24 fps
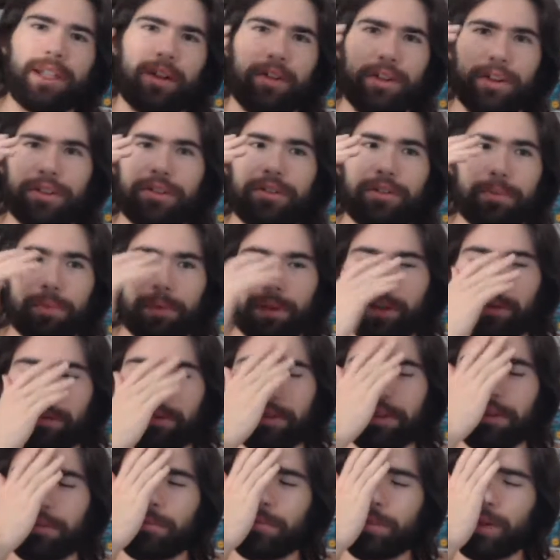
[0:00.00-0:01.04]
I actually played with
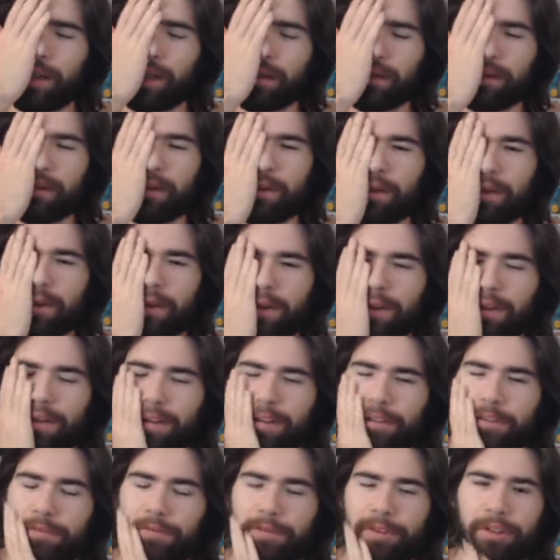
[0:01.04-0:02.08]
him back in the day, like
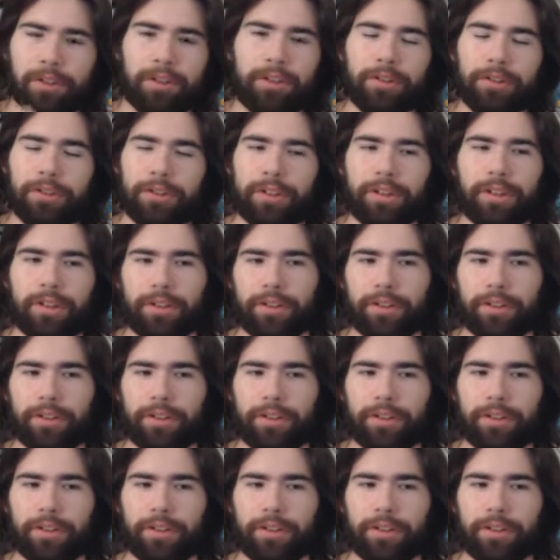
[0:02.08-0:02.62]
a few years ago.